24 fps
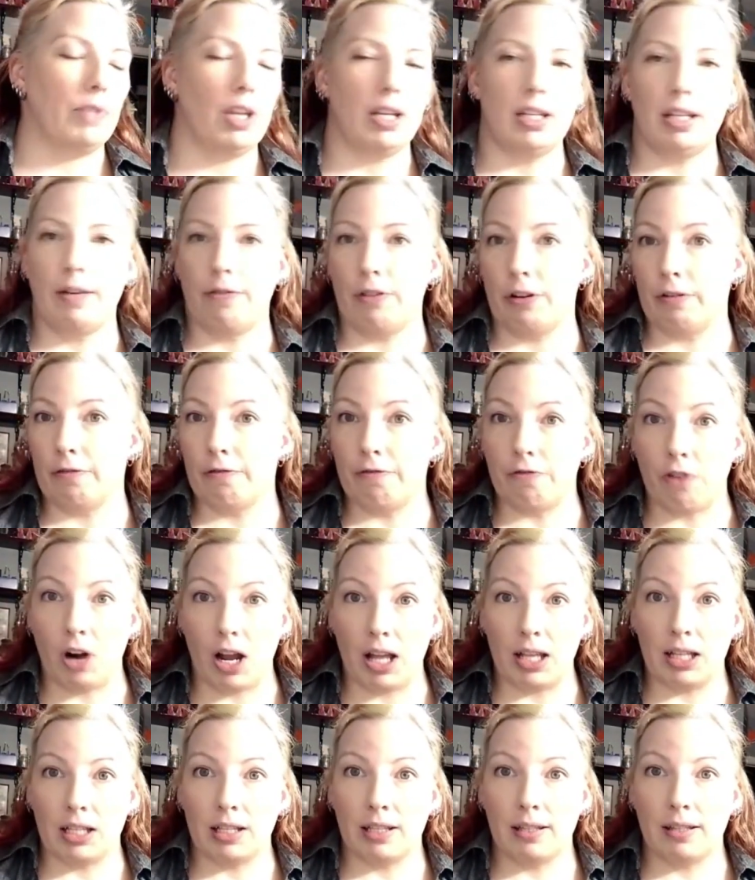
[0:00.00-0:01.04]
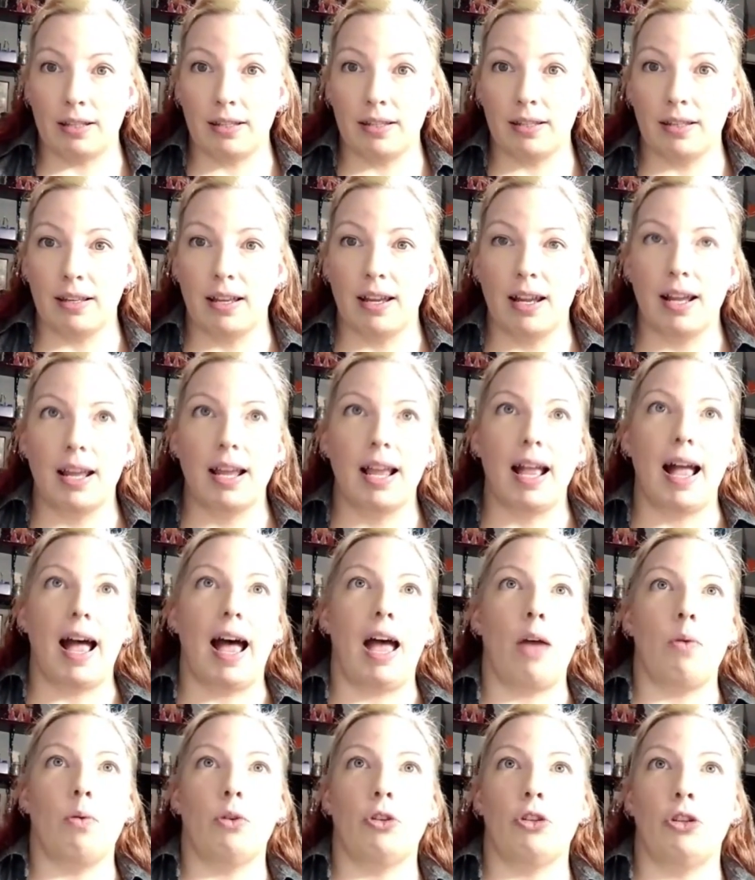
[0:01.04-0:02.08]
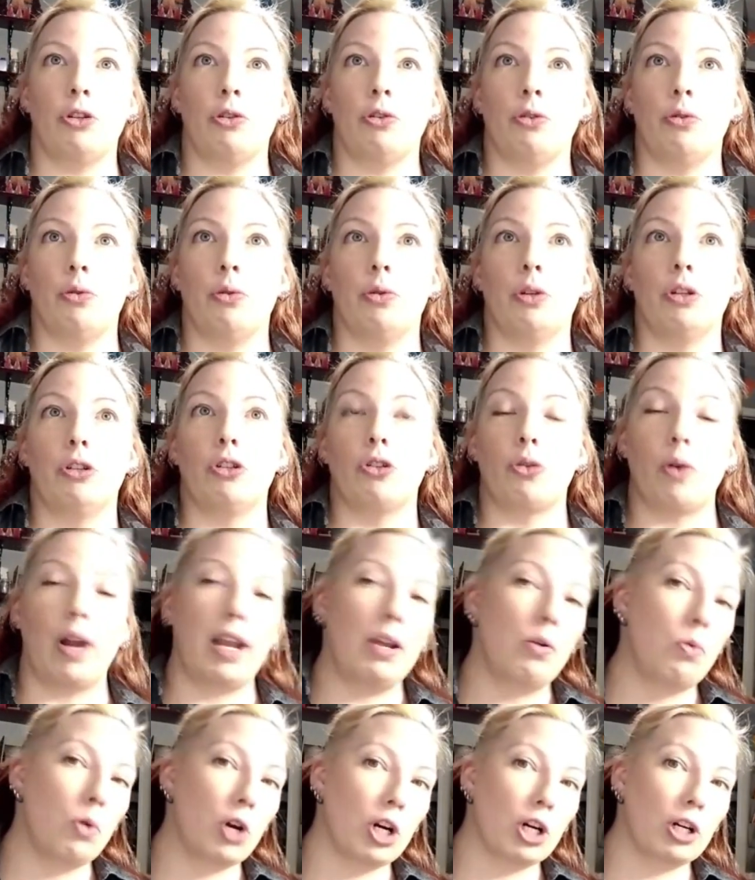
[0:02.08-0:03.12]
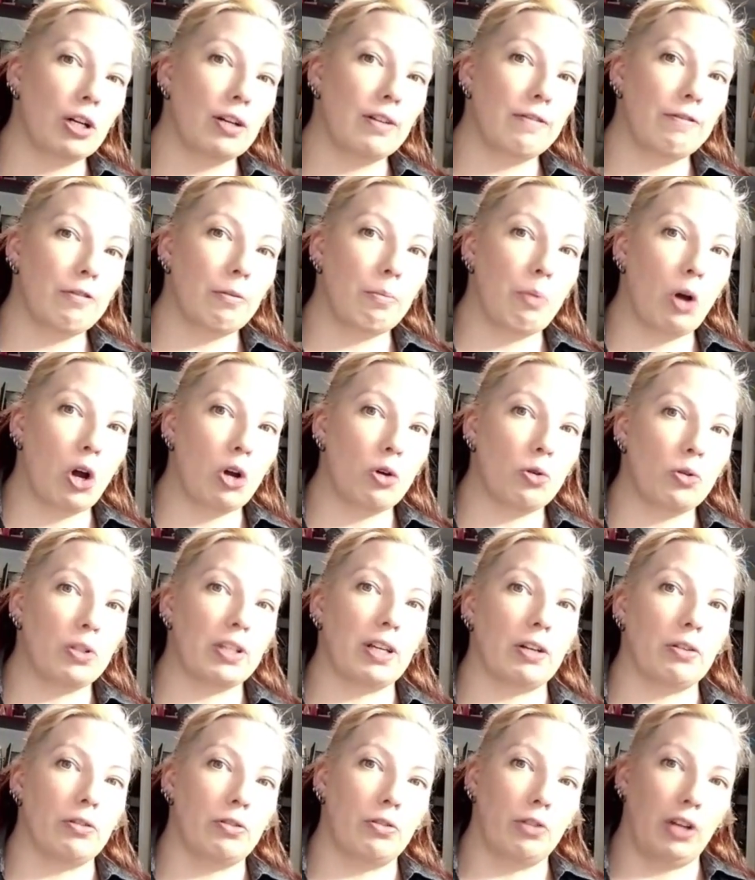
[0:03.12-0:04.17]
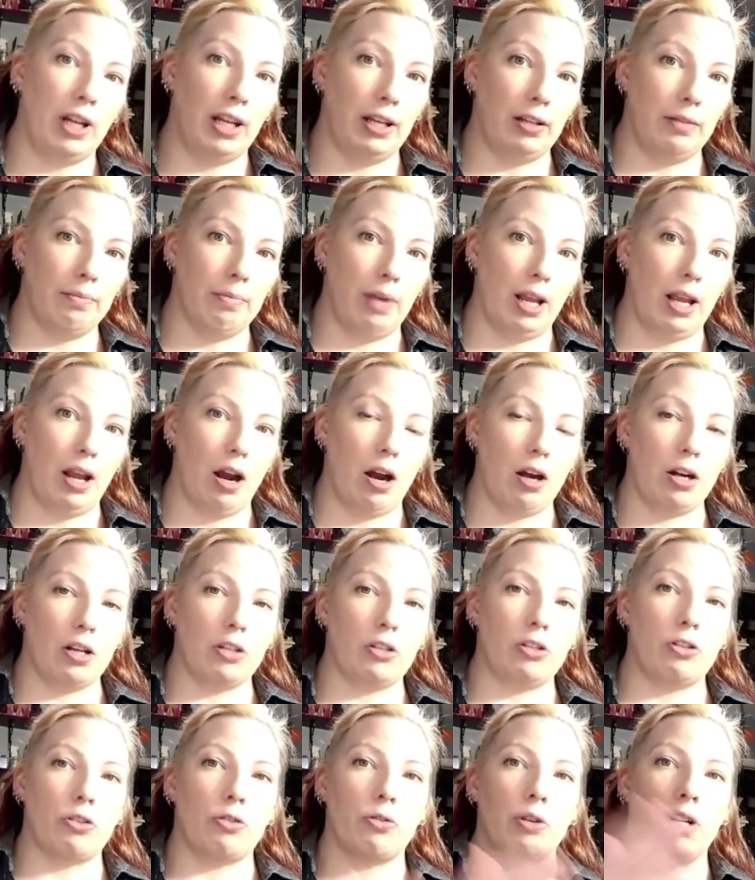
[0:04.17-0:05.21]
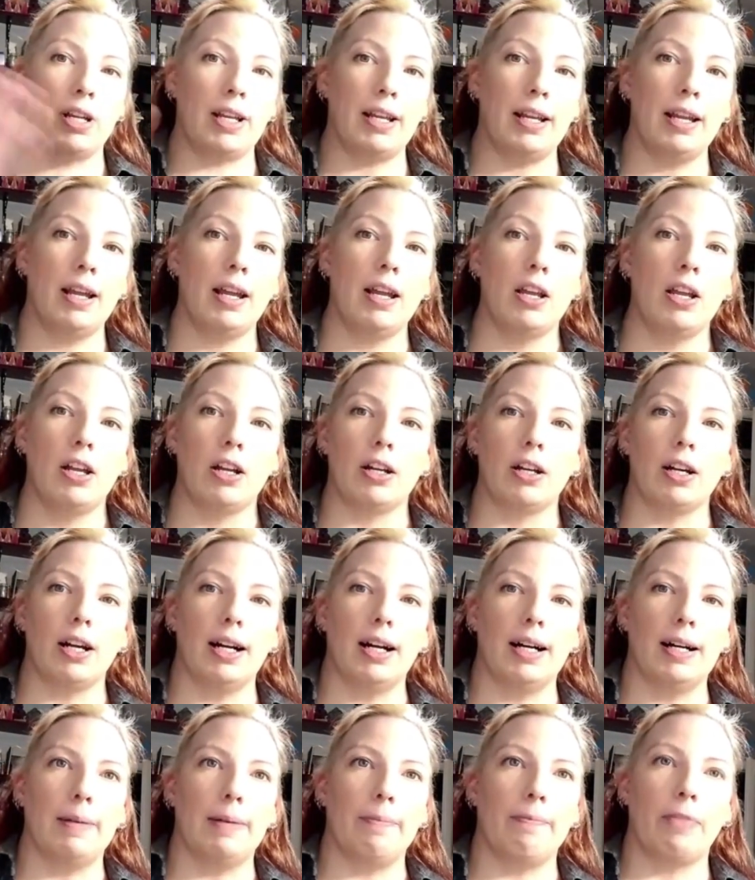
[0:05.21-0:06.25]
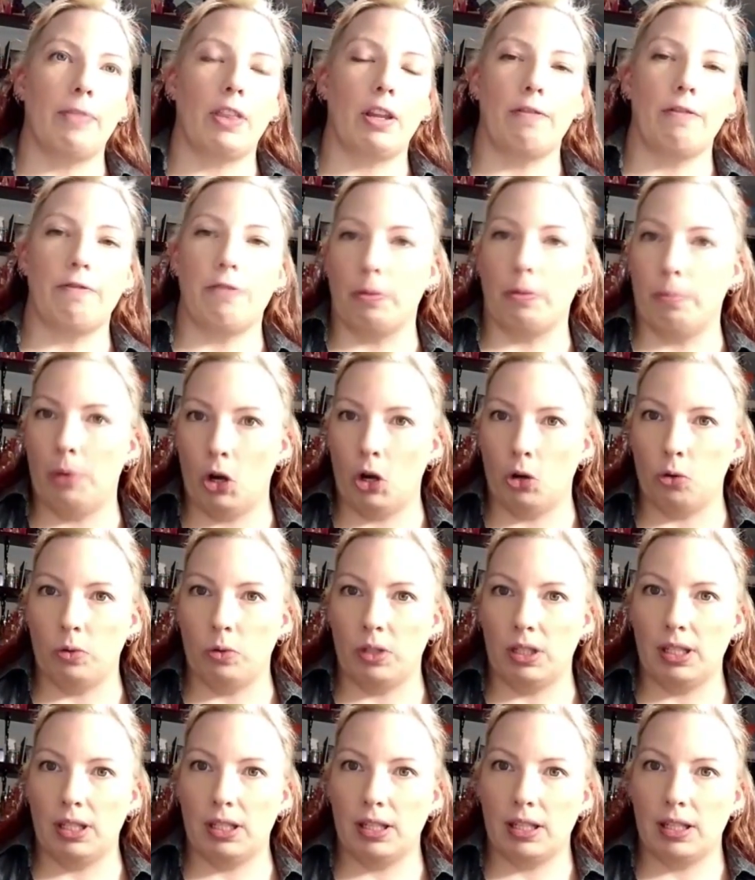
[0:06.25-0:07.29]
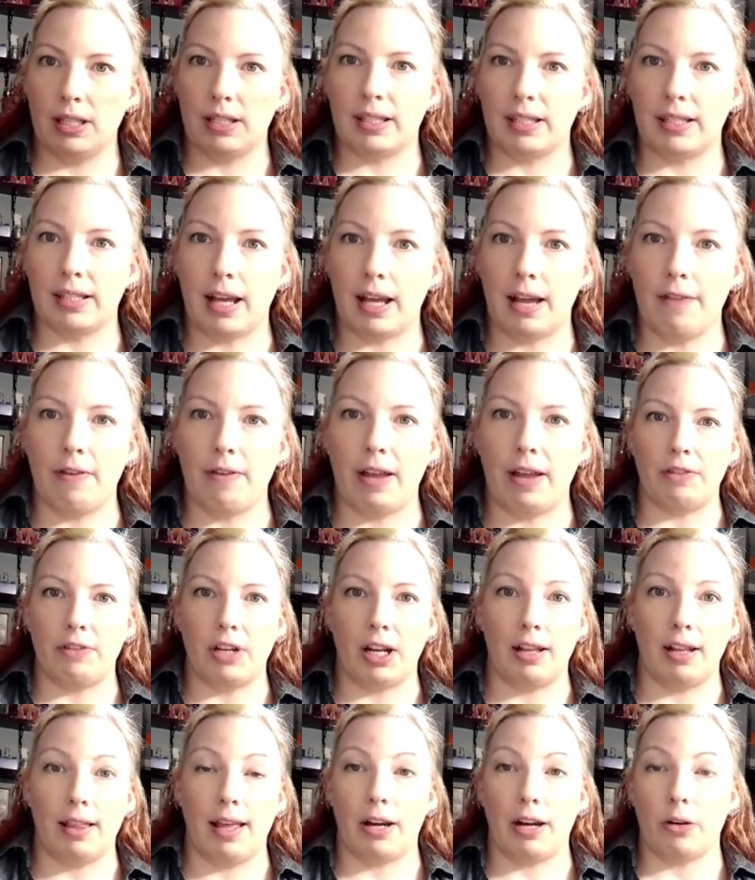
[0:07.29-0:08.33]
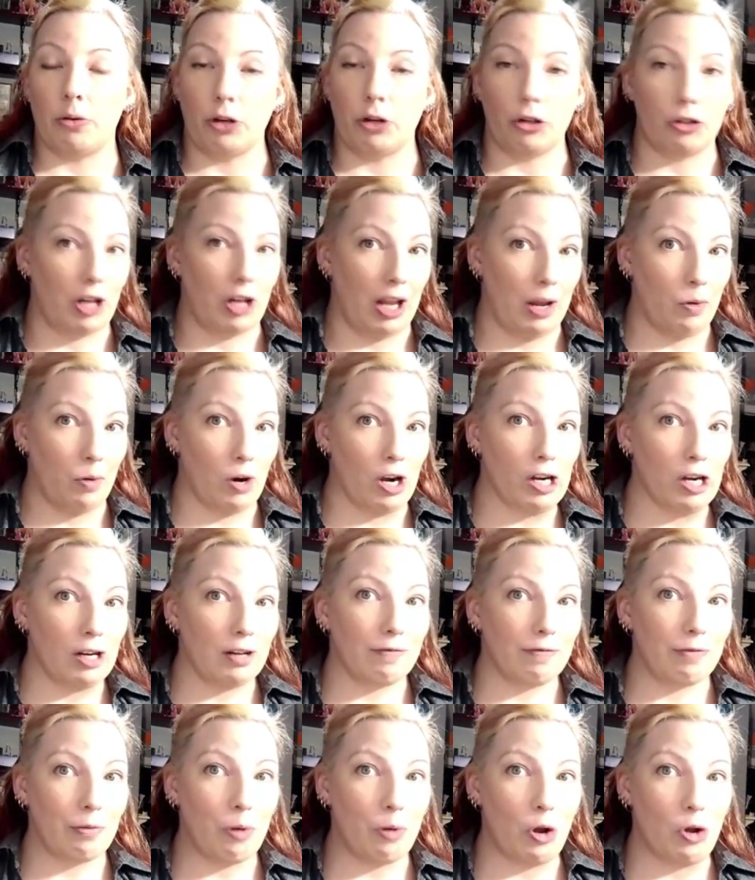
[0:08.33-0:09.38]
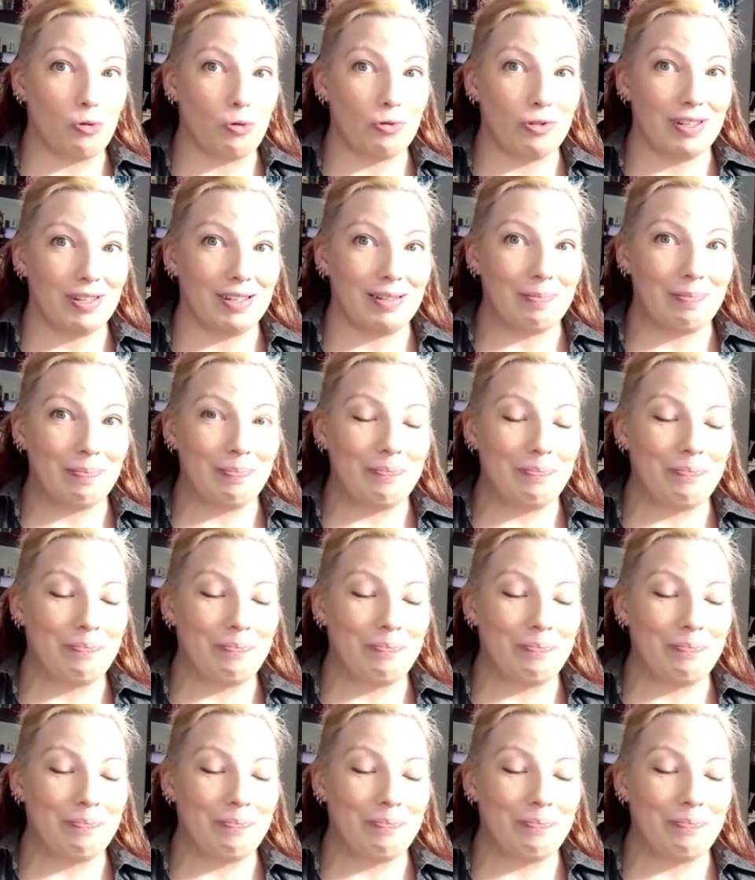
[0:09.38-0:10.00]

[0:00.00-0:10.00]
different friends. I will do trade work for bones. I'll trade my artistry for bones and stuff. done a lot of crochet work for bones.